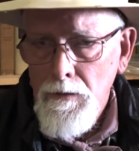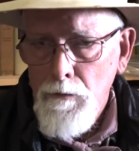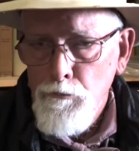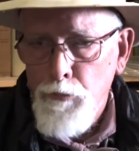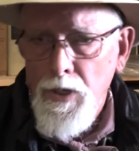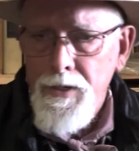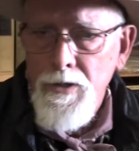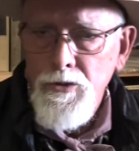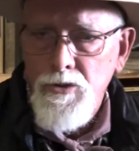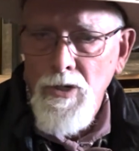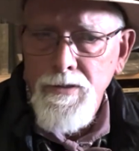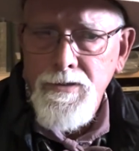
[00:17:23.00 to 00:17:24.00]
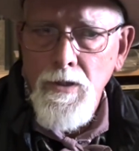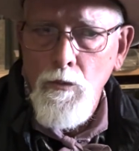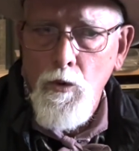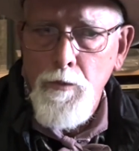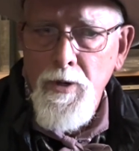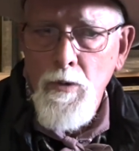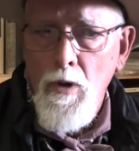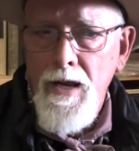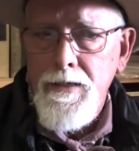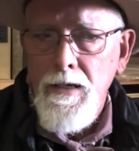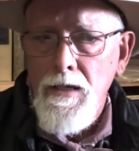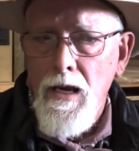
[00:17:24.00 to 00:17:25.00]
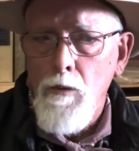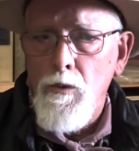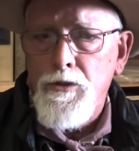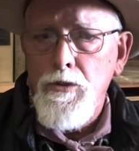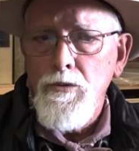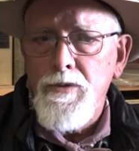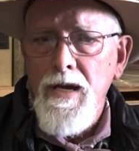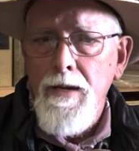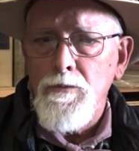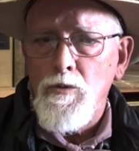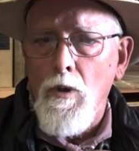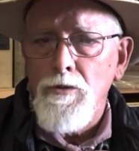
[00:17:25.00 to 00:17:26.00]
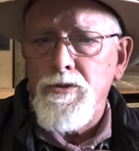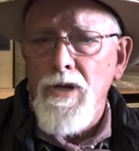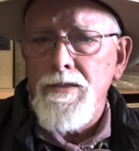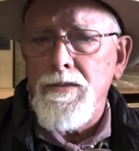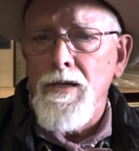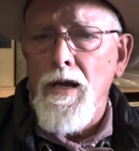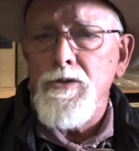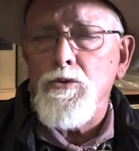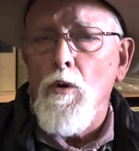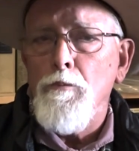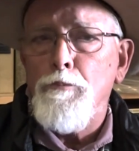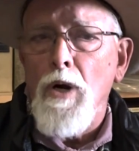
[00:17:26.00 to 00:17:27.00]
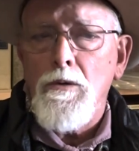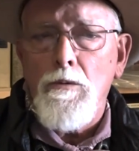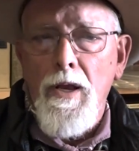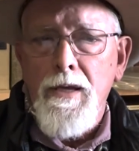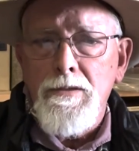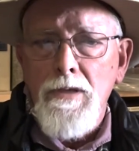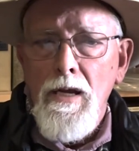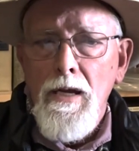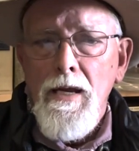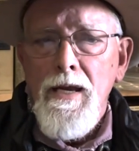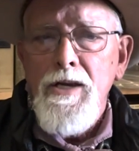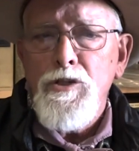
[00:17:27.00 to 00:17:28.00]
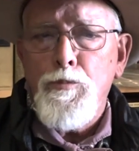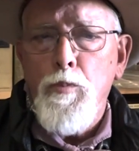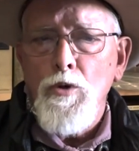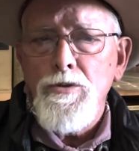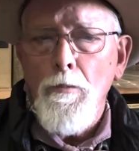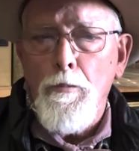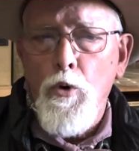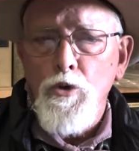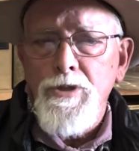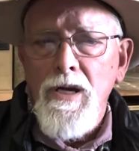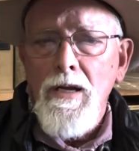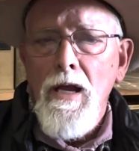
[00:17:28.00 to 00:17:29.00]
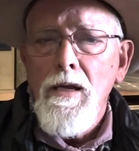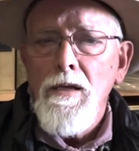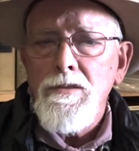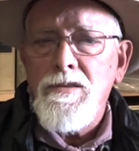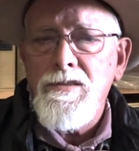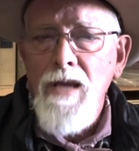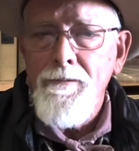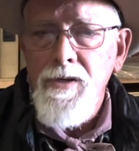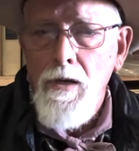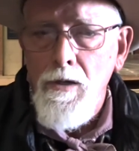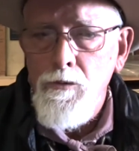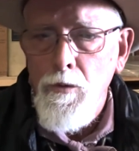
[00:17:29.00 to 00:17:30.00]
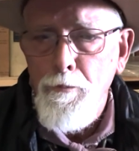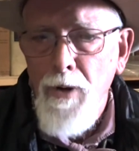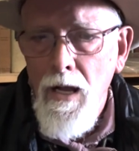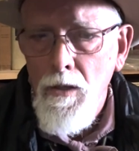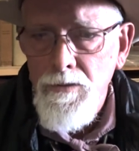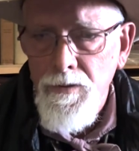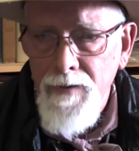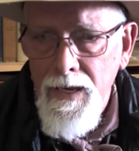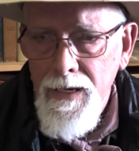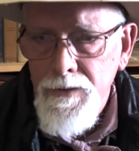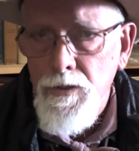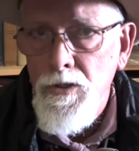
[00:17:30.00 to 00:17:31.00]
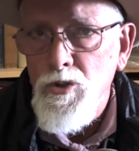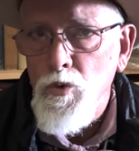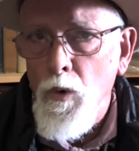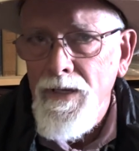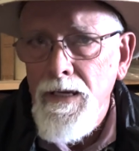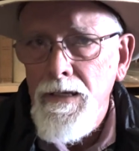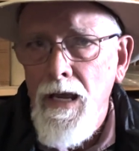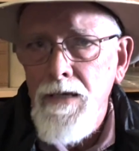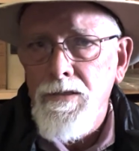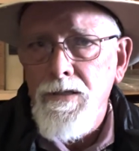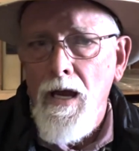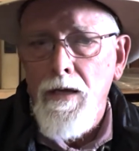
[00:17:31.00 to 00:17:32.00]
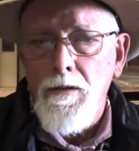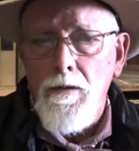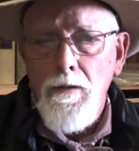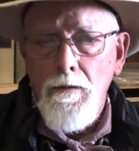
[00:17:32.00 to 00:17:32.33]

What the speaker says: Bud and Justin would be raking hay with 2 teams while Jess and I drove buck rakes, each pushing 700 pounds of hay to the swinging hay stacker.